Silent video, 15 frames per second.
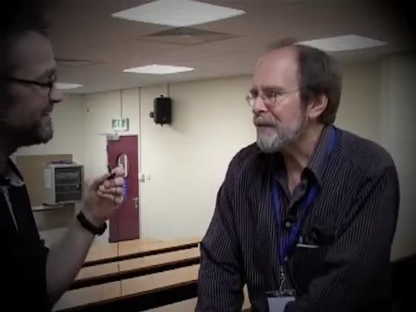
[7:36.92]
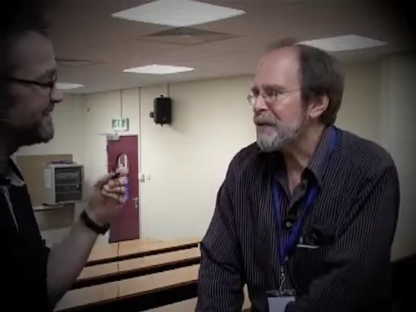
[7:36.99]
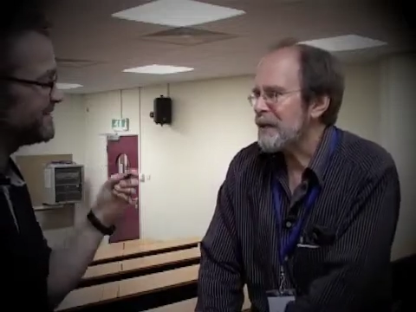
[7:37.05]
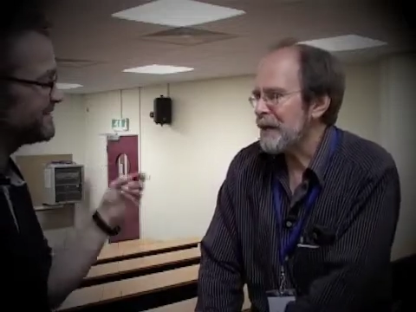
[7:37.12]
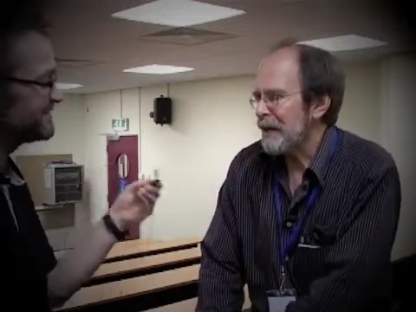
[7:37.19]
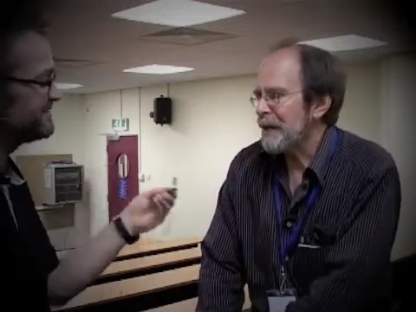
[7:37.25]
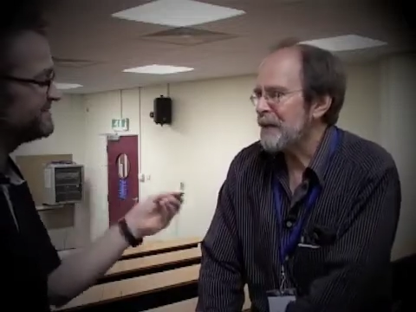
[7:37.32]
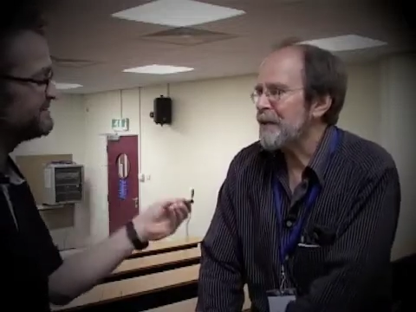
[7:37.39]
They
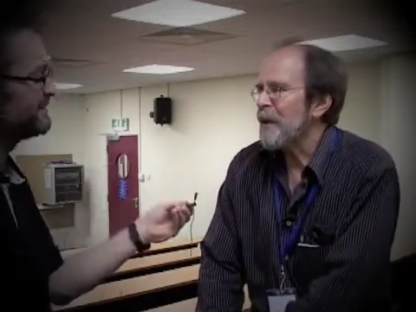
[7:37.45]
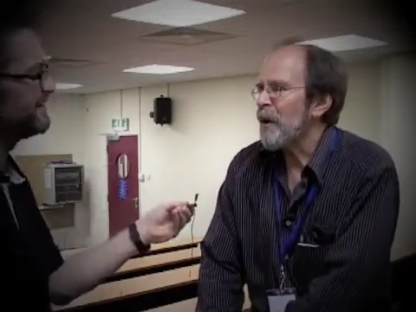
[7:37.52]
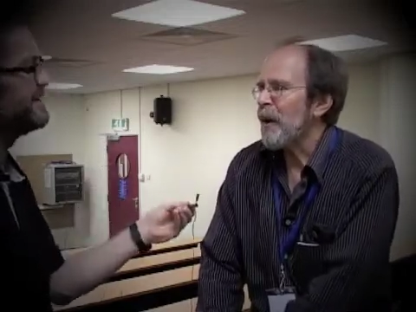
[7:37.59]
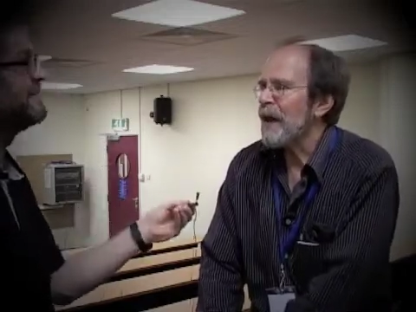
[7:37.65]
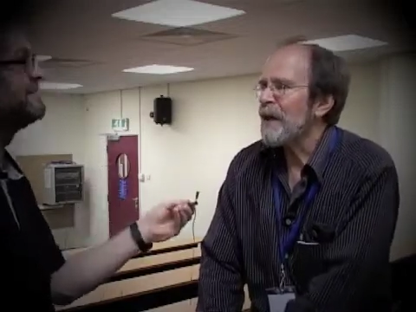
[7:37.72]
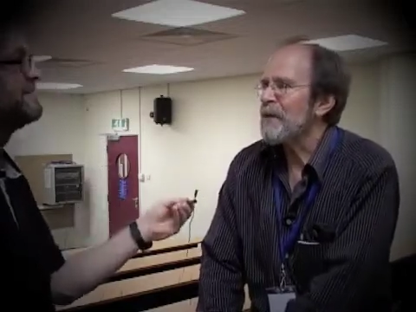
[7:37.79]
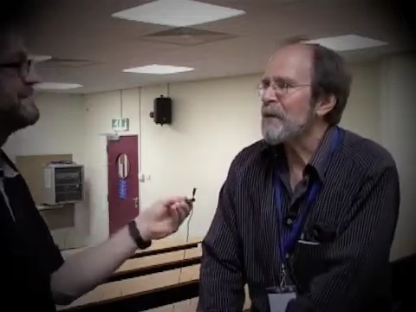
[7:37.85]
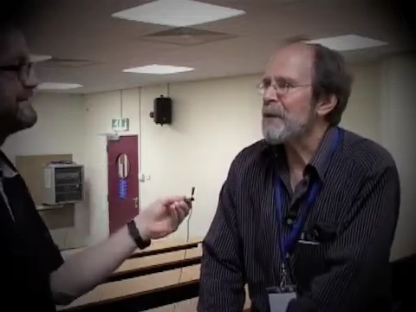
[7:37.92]
never did,
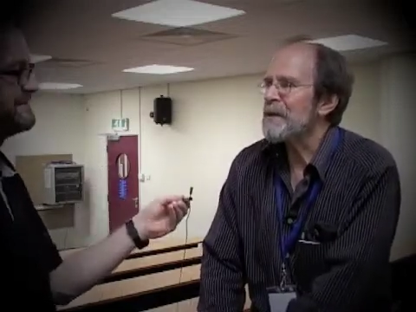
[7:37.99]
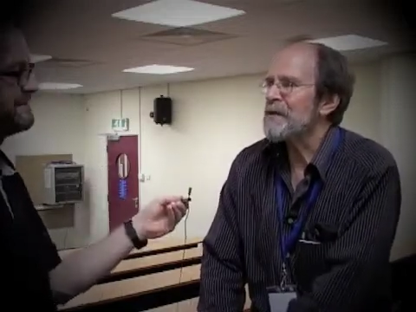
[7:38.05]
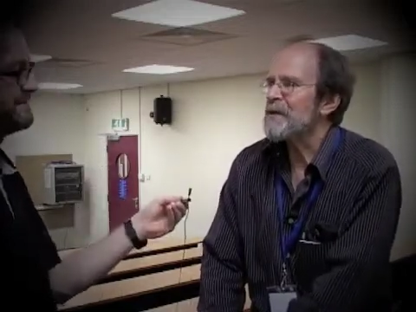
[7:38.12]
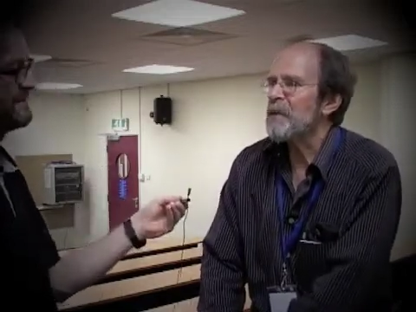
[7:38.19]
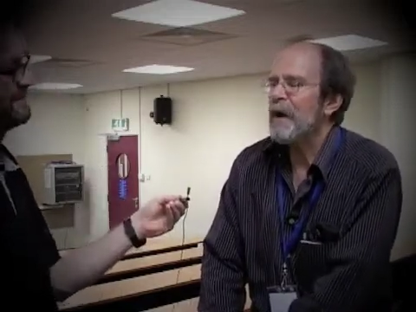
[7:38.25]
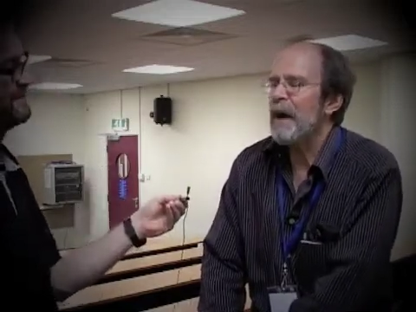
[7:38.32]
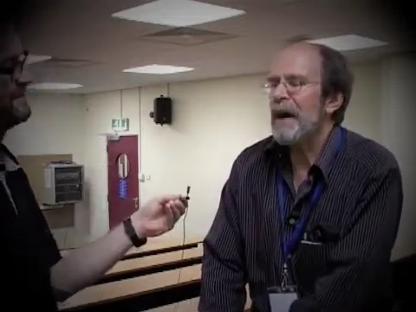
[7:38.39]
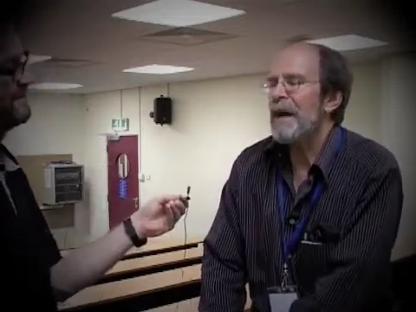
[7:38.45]
no. And the
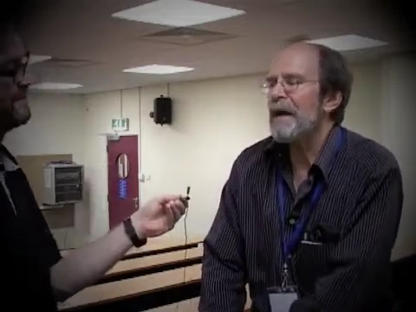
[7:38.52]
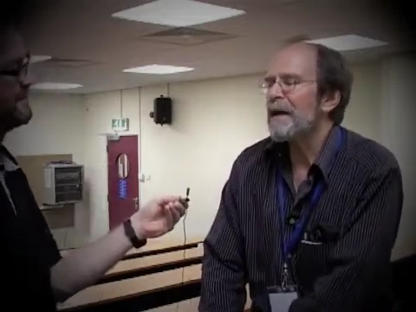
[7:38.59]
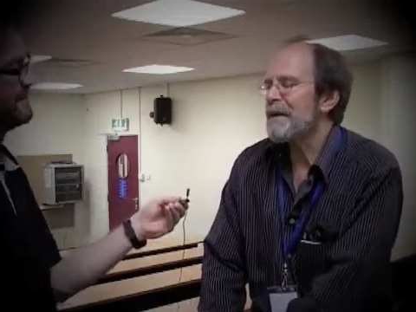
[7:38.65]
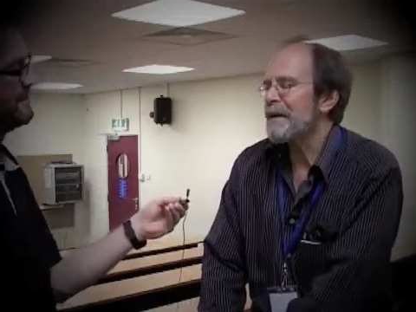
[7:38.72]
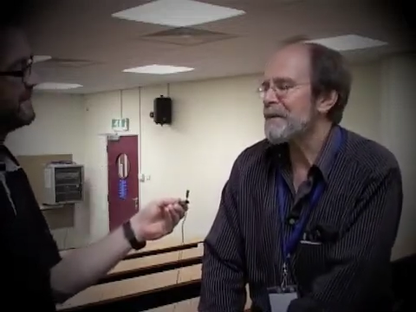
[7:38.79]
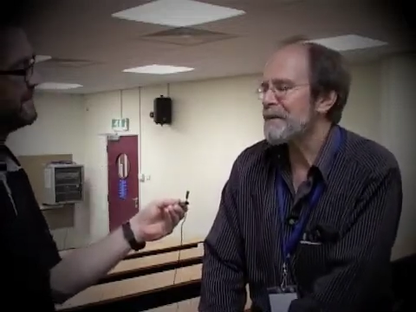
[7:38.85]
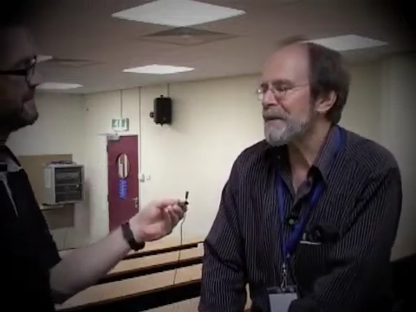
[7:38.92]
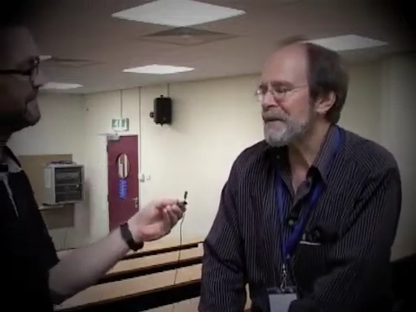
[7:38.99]
reason why
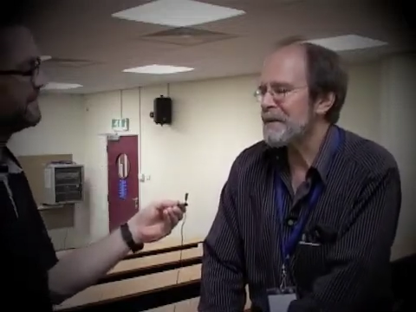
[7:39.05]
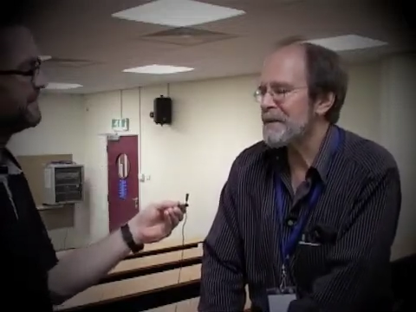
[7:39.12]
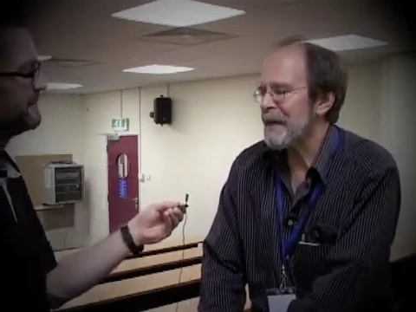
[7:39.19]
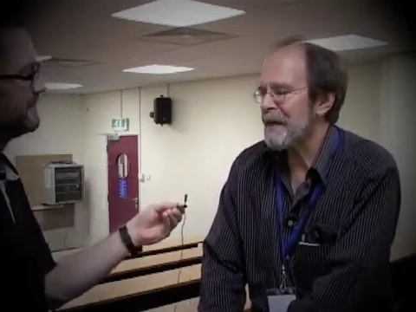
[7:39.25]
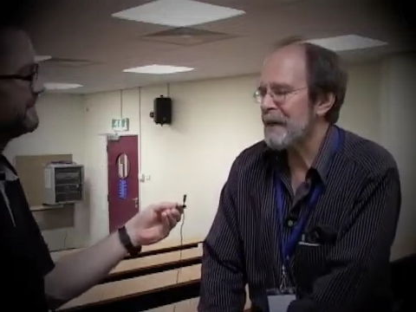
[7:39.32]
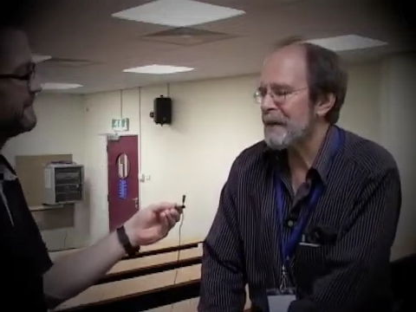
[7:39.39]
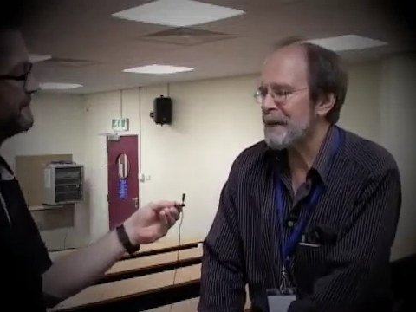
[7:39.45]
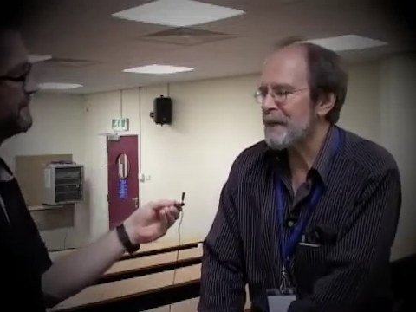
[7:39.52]
is they
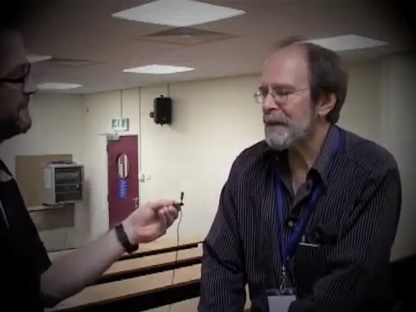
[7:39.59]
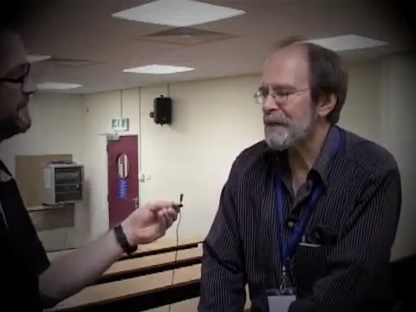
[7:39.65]
said